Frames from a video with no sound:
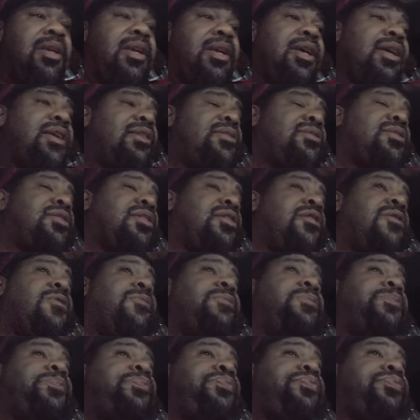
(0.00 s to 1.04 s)
yeah,
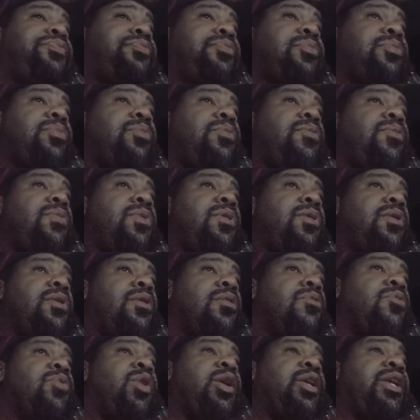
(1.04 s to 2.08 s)
so
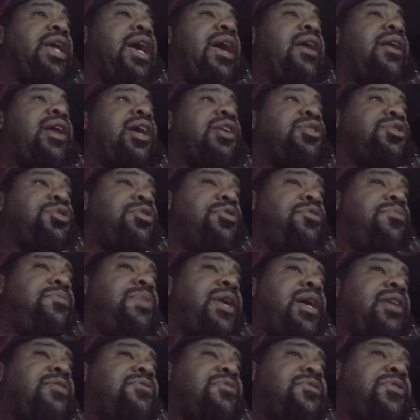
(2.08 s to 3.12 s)
we're down our two
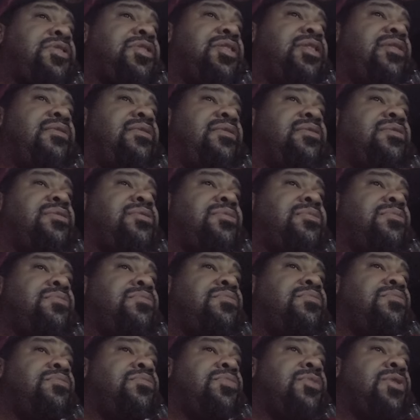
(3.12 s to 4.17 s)
best receivers.
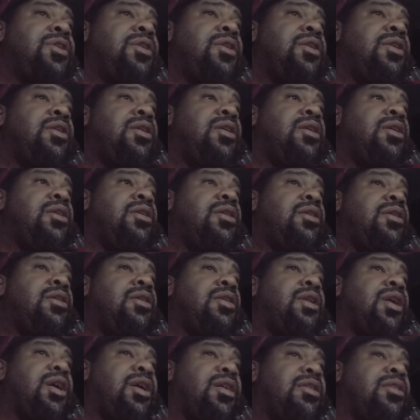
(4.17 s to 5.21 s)

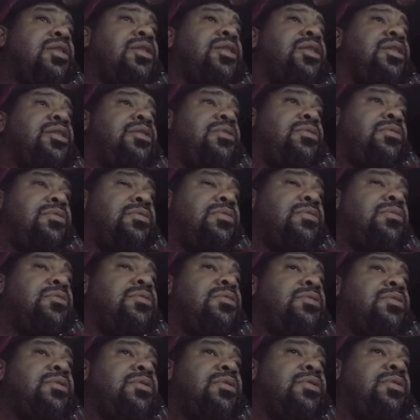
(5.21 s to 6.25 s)
Luckily,
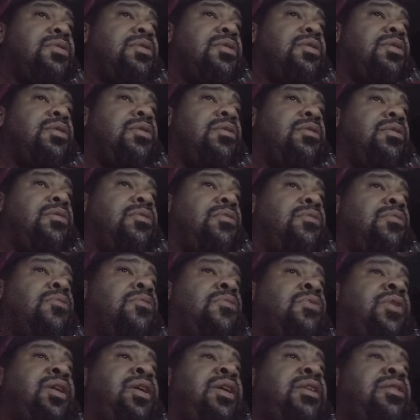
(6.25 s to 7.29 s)

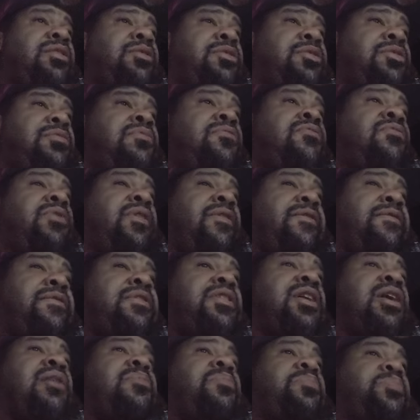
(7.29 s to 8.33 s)
we've
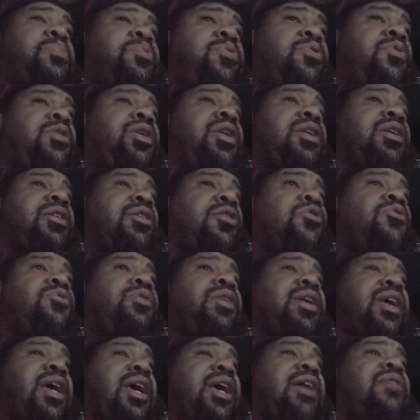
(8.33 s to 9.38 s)
done pretty
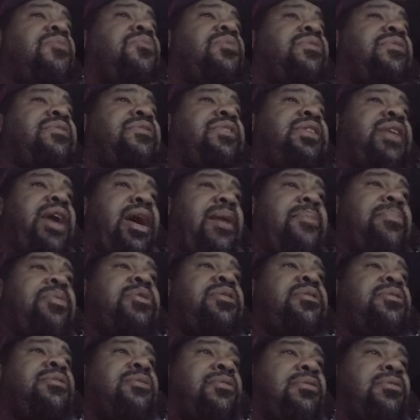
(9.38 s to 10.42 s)
okay with depth.